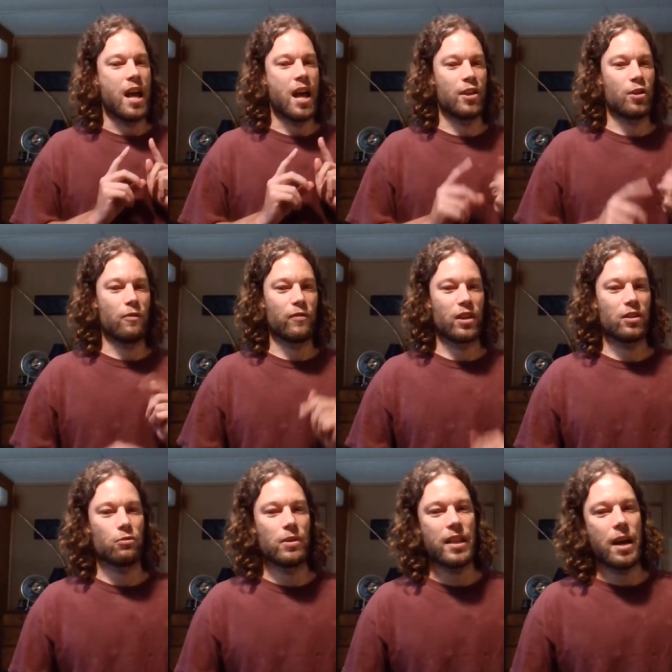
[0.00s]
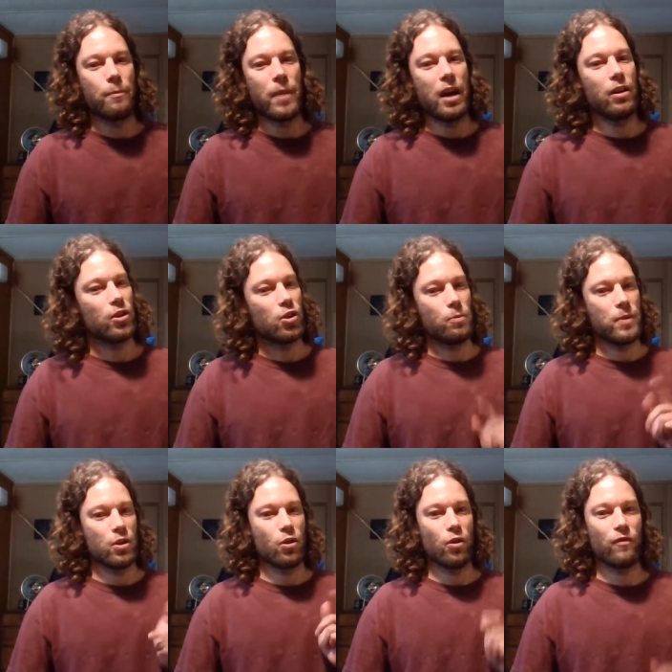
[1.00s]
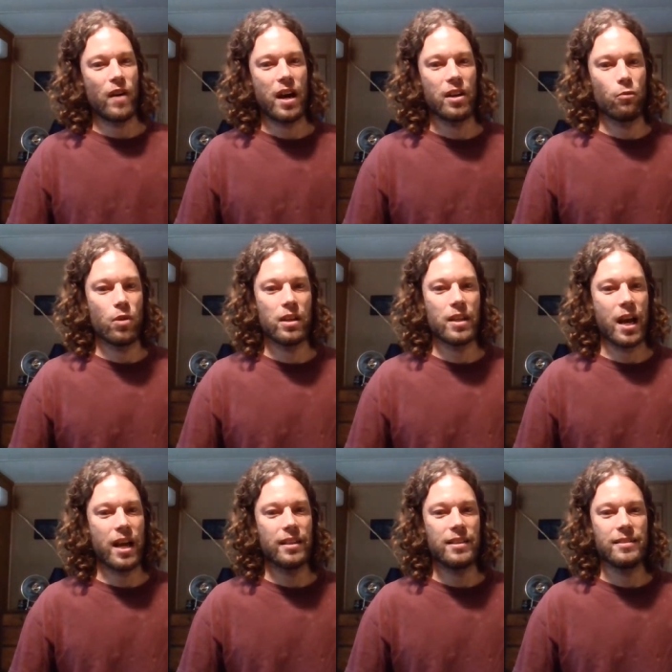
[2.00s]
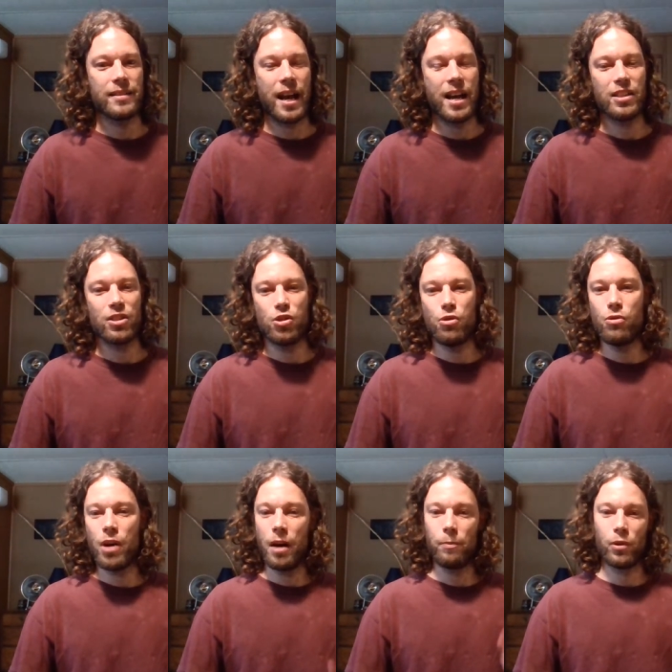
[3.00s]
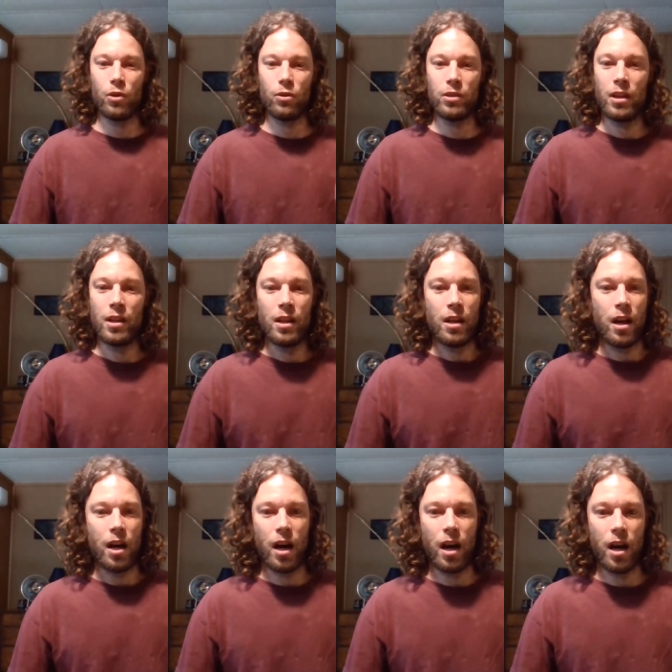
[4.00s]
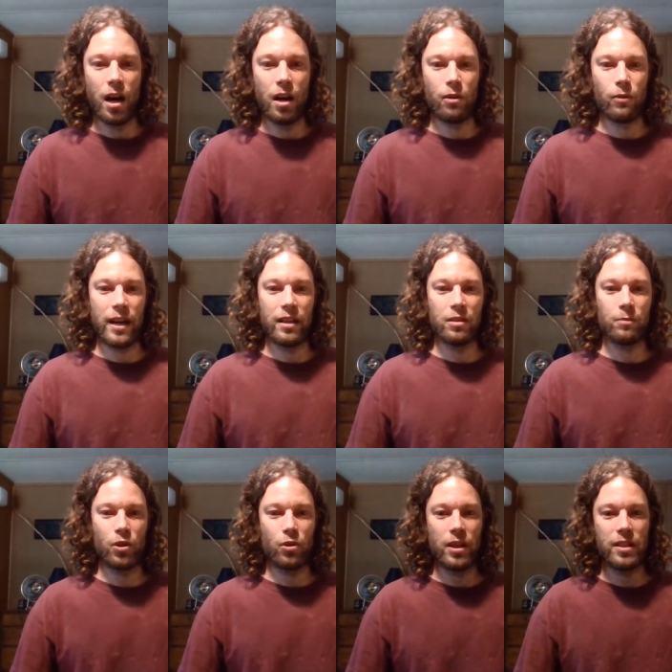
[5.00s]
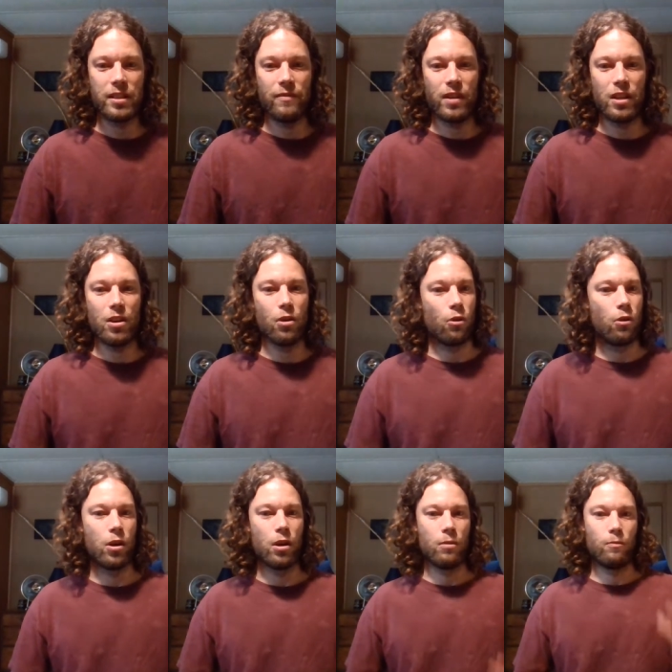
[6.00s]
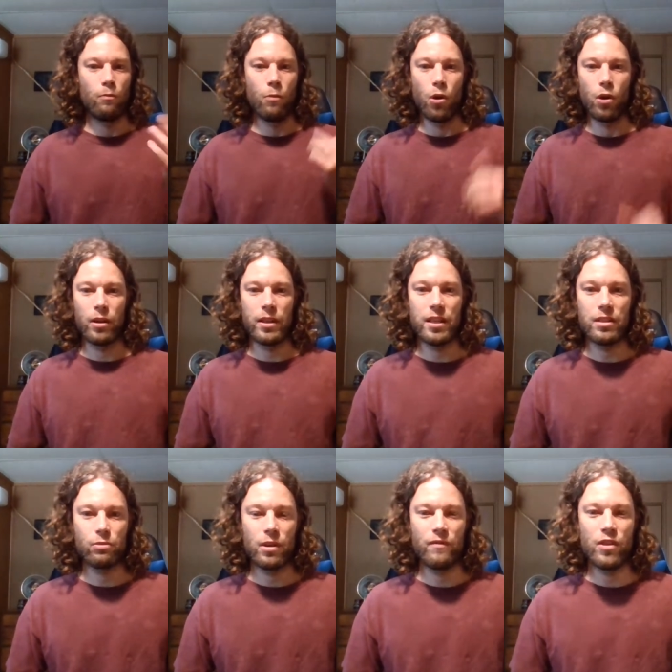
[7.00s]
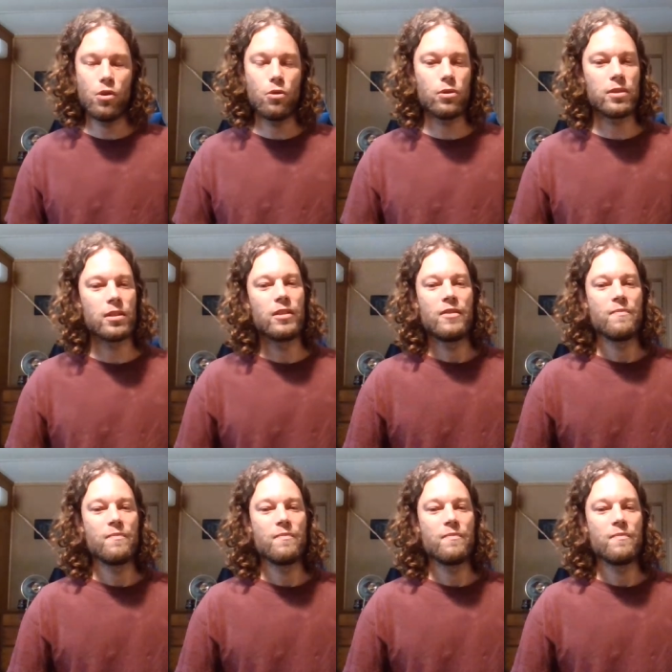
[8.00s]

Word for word: And don't forget to ring that bell. You'll be notified when I decide to upload a random crazy video or more of these reviews